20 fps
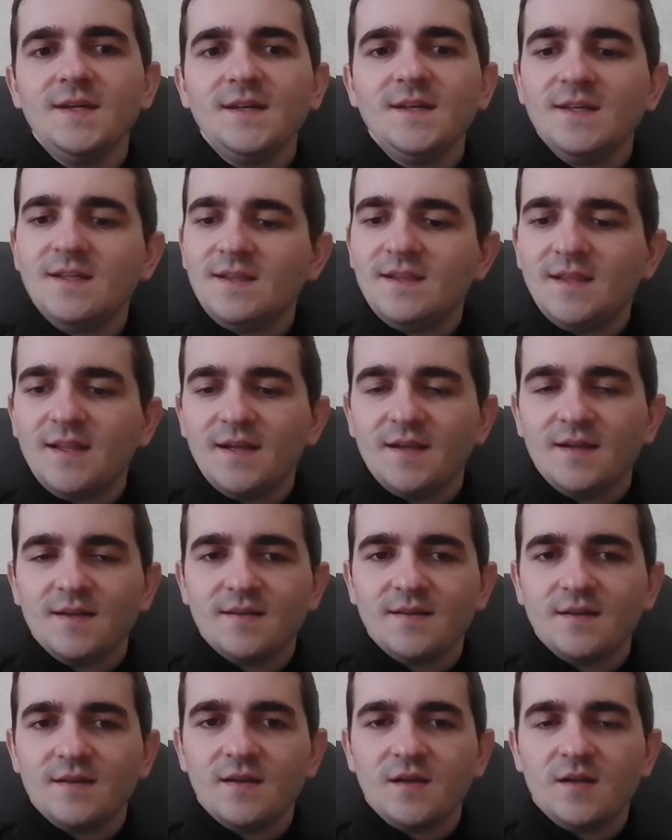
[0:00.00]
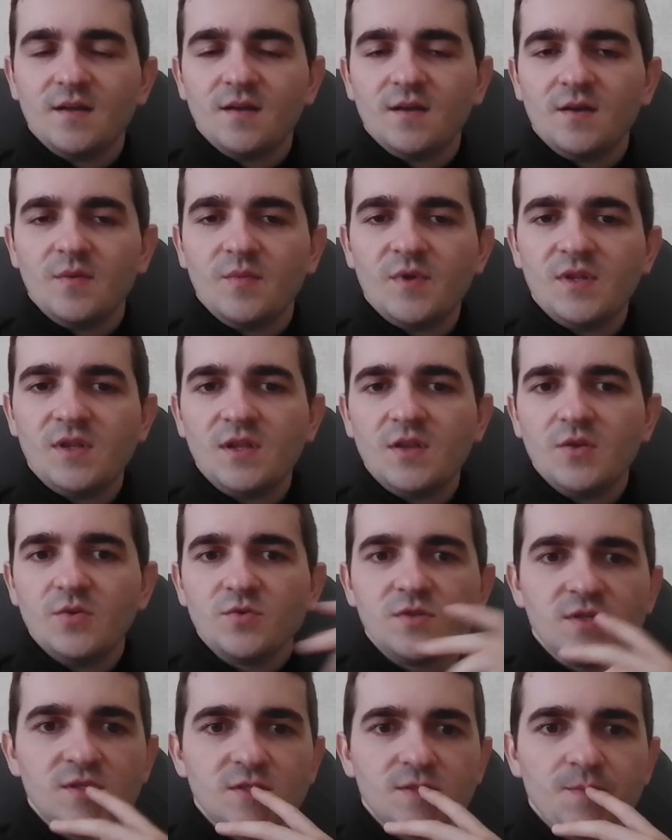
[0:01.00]
Like completely
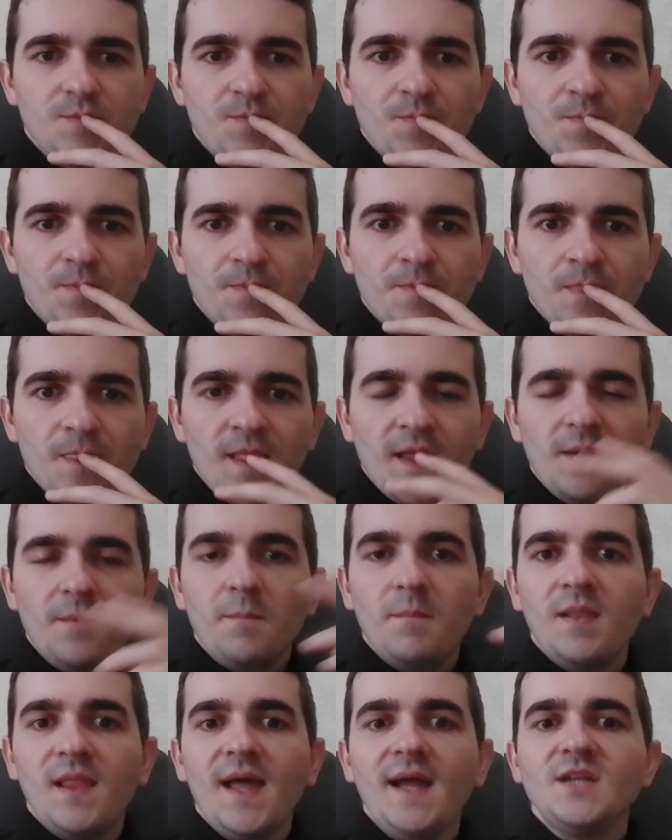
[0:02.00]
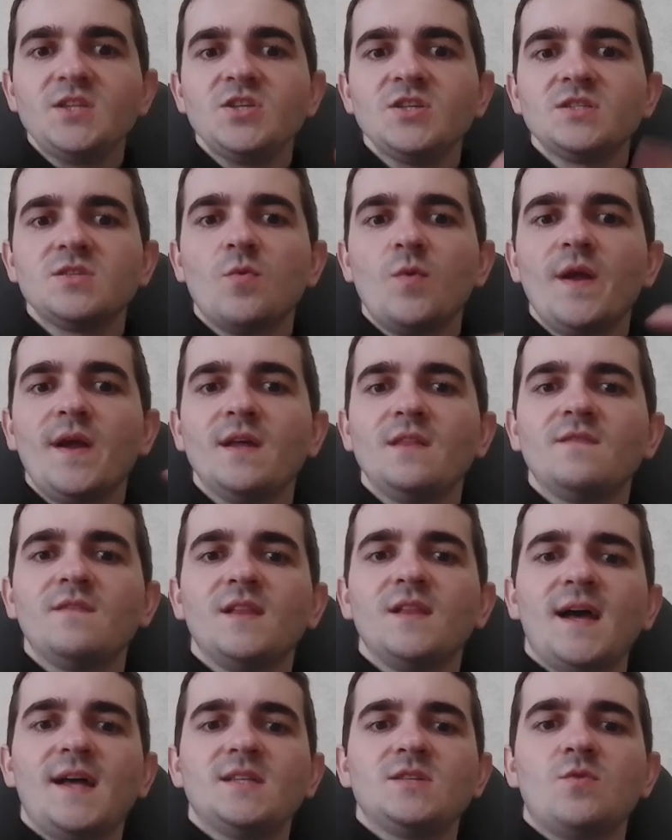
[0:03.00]
useless. Black just weakened the
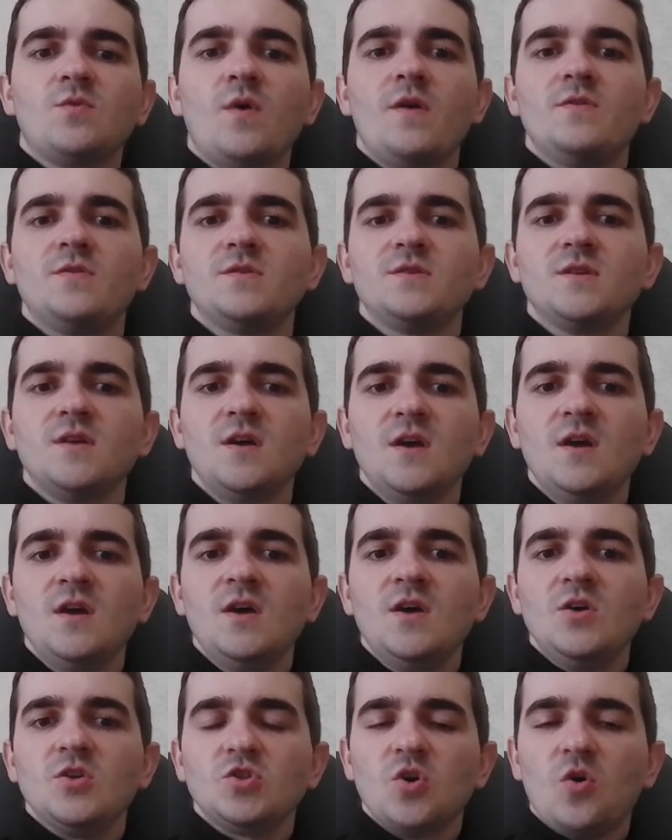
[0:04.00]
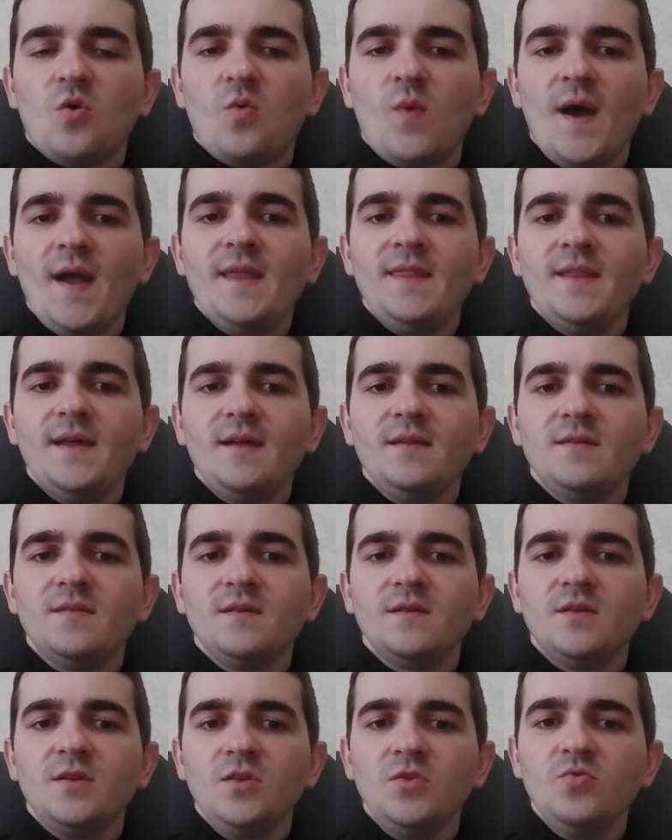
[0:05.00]
light squares. So why not
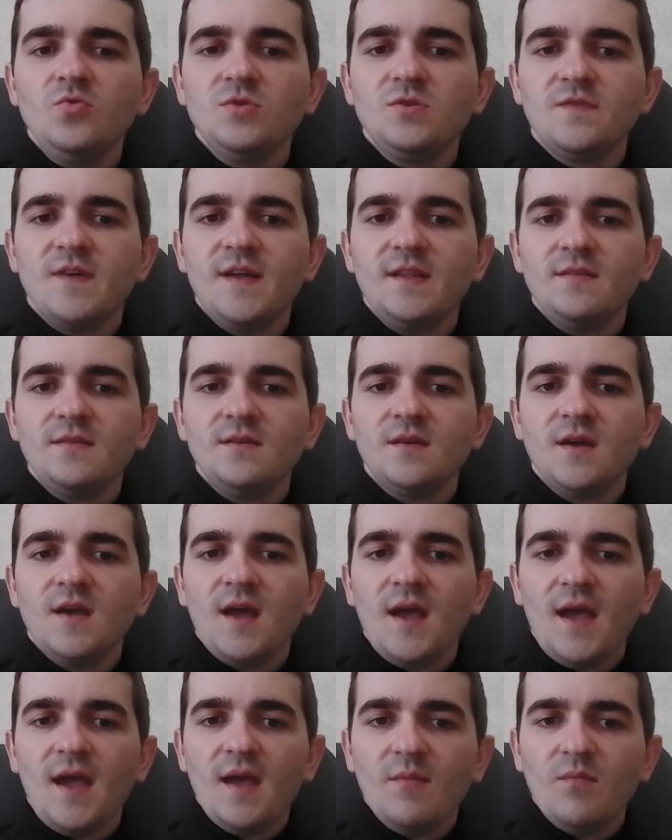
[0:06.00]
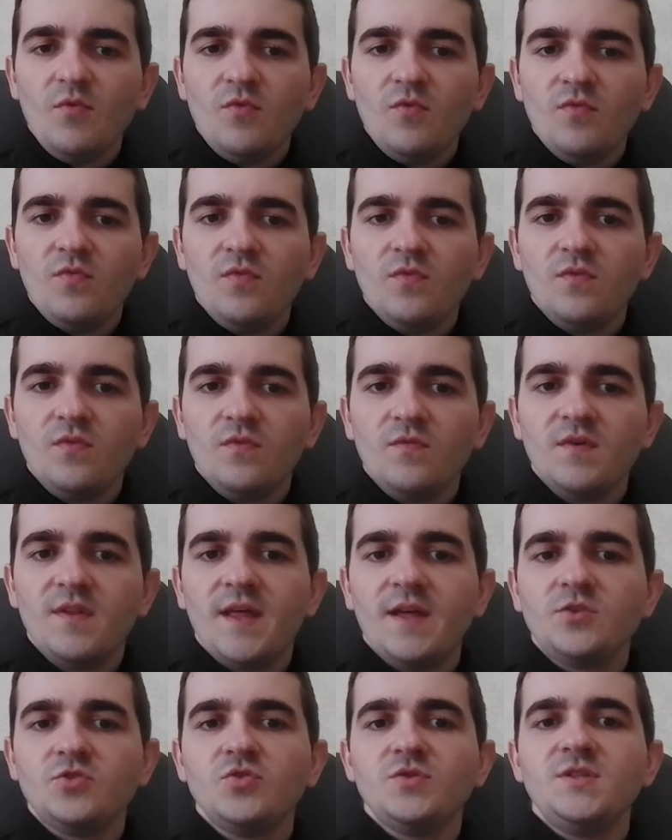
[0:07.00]
use that and move the
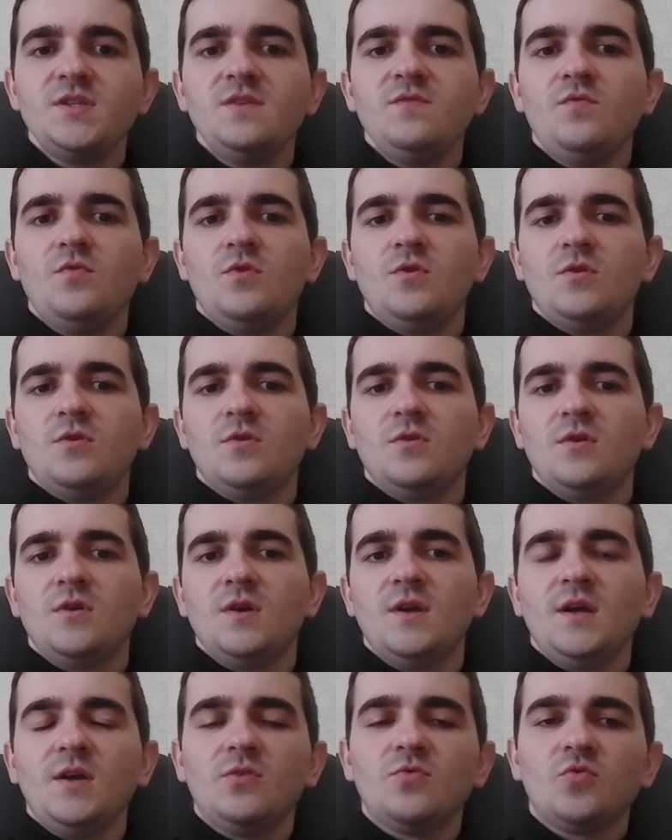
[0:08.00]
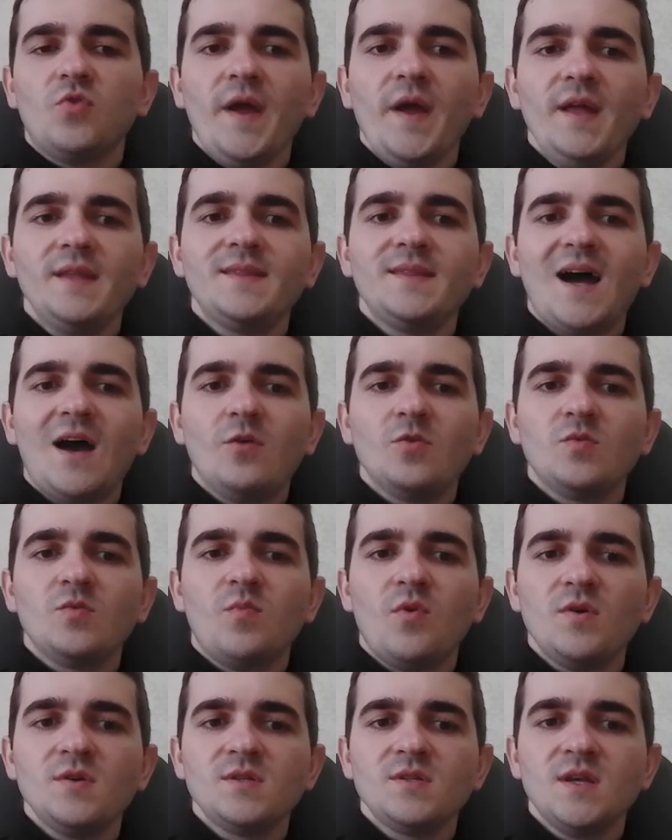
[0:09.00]
knight to c4? Great
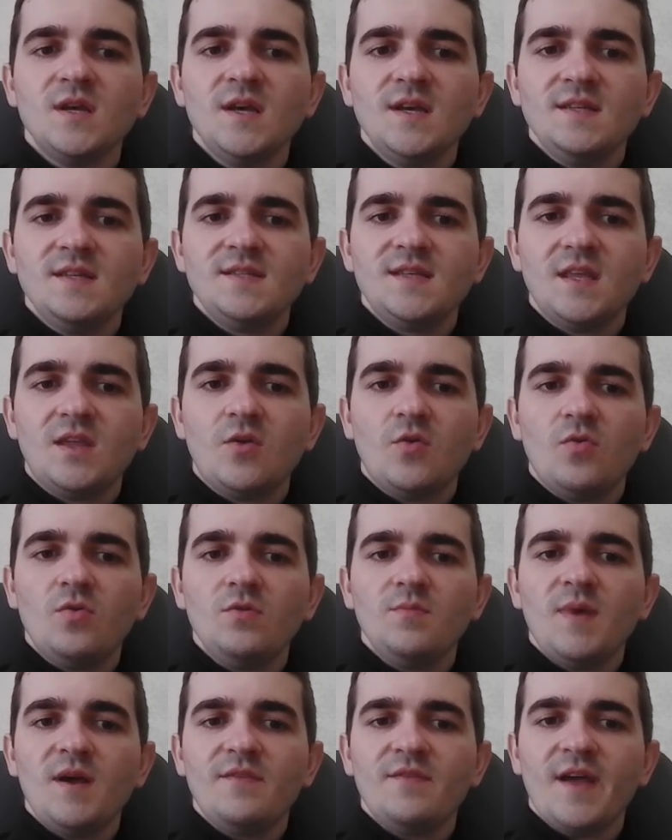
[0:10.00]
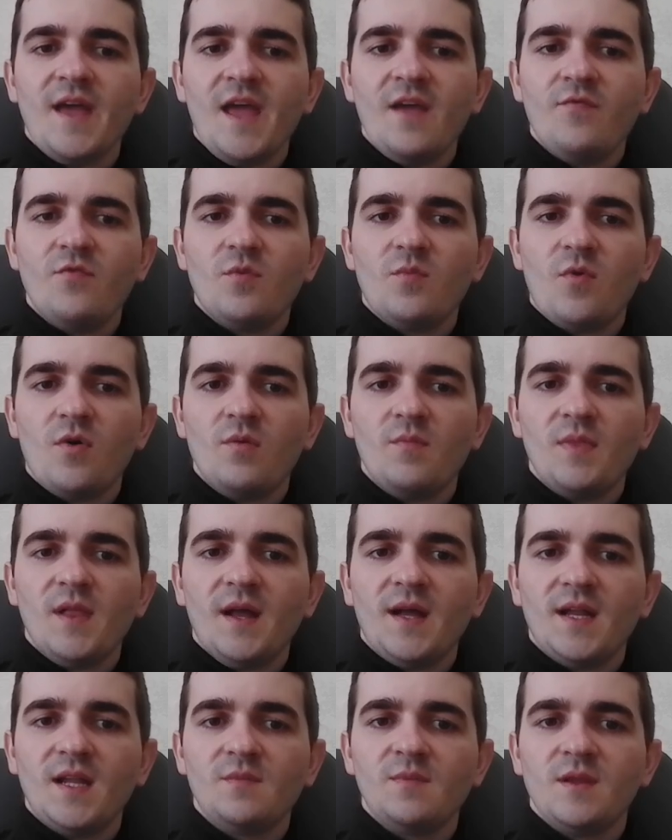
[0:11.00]
outpost, secured by the a4 pawn. Black
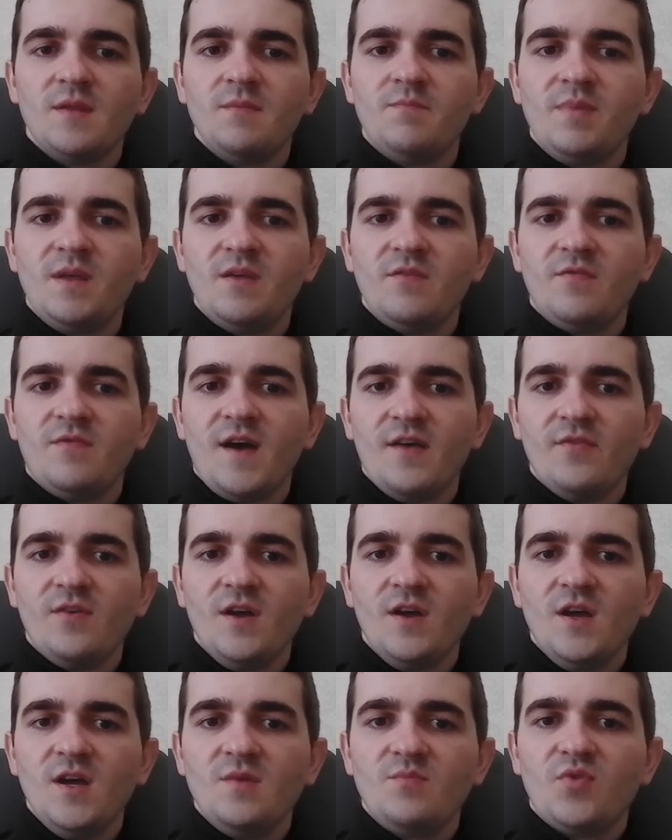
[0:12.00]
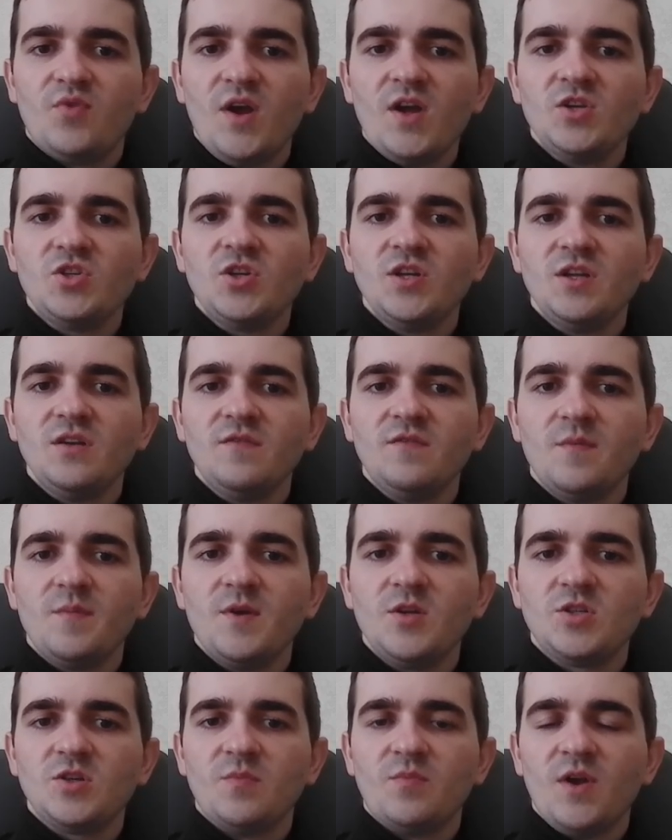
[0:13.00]
cannot play b5, pressuring the
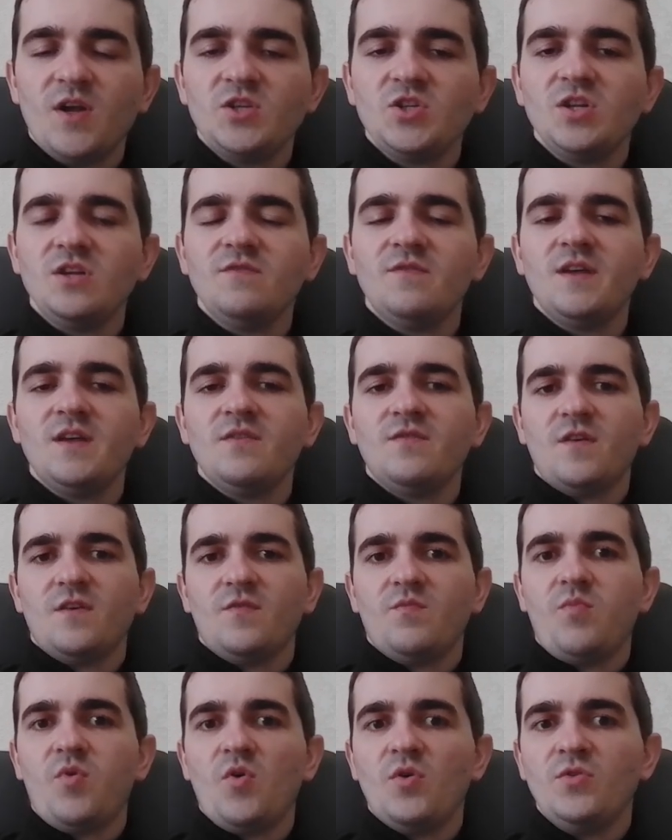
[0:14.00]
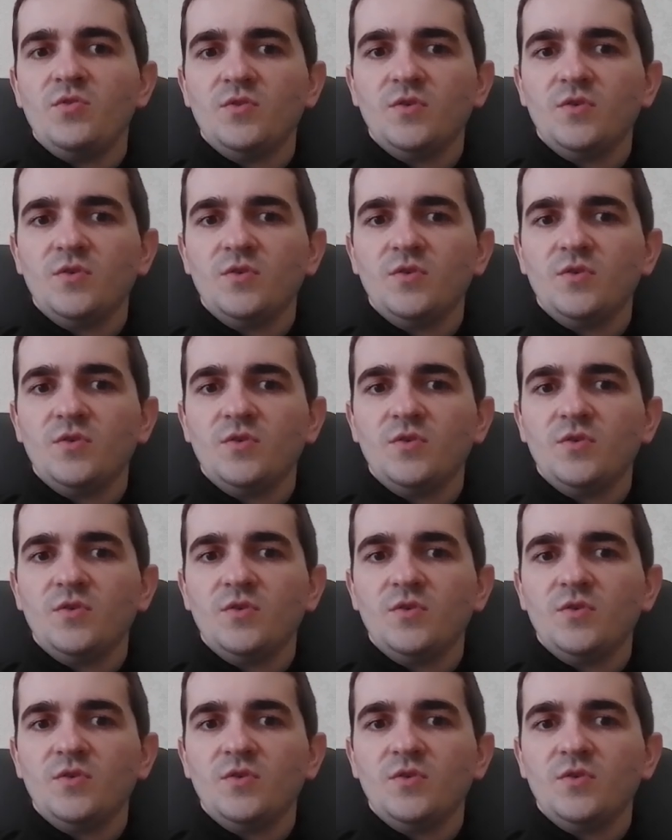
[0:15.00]
bishop, pressuring the e5 pawn.